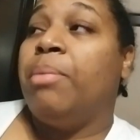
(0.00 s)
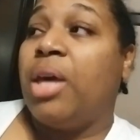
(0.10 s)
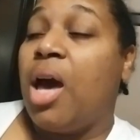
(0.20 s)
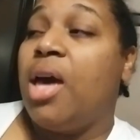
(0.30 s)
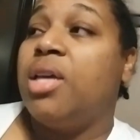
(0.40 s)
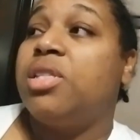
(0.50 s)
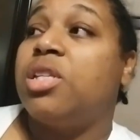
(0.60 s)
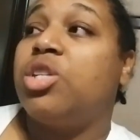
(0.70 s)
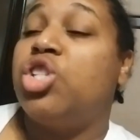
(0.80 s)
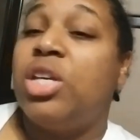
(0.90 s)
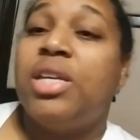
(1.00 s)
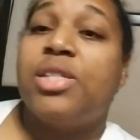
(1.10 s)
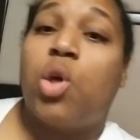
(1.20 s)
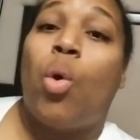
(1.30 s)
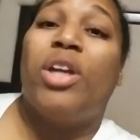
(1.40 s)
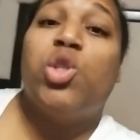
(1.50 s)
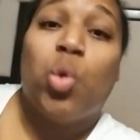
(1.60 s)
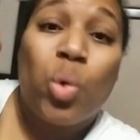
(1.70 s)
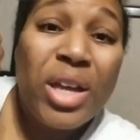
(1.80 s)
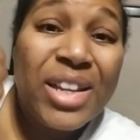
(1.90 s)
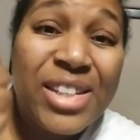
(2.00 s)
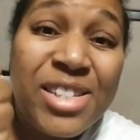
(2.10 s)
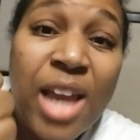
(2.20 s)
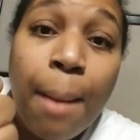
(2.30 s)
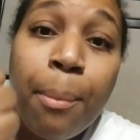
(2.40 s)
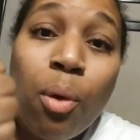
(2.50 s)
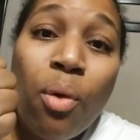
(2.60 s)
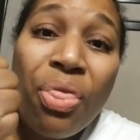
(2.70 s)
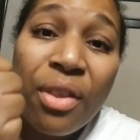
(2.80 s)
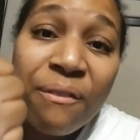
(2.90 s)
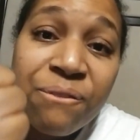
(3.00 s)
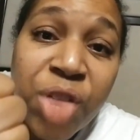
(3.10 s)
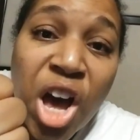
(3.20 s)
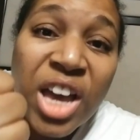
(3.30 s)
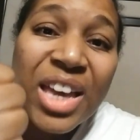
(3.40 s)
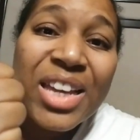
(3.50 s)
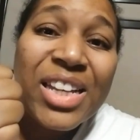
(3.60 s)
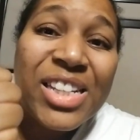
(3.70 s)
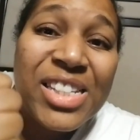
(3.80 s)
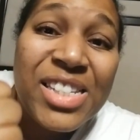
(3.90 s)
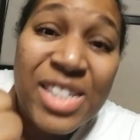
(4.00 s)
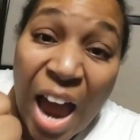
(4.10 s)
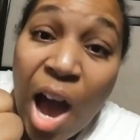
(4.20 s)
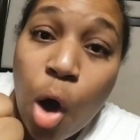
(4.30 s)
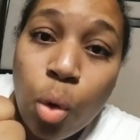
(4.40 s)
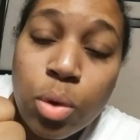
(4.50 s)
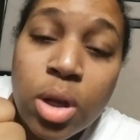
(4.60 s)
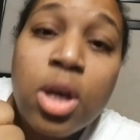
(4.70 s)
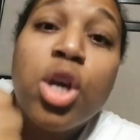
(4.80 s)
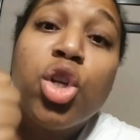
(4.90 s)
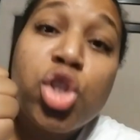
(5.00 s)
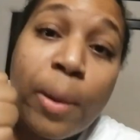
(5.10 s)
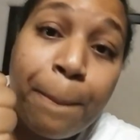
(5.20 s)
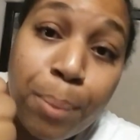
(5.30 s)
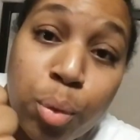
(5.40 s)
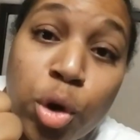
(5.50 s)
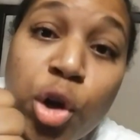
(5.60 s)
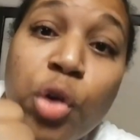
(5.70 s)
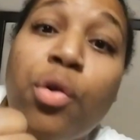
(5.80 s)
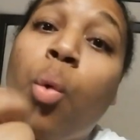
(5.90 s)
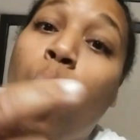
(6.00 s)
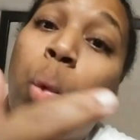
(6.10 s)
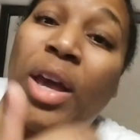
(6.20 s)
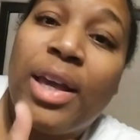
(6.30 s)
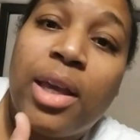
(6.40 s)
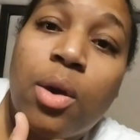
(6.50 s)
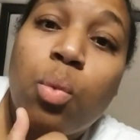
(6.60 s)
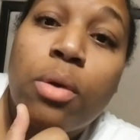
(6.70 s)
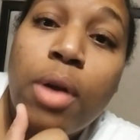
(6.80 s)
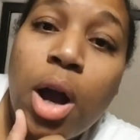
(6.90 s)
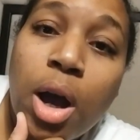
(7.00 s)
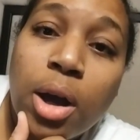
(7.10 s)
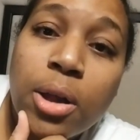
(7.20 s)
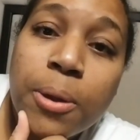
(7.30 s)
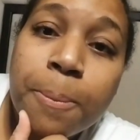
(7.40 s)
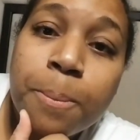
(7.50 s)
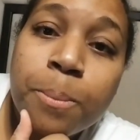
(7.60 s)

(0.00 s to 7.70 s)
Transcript: because she is going to double the fuck down to prove we were wrong.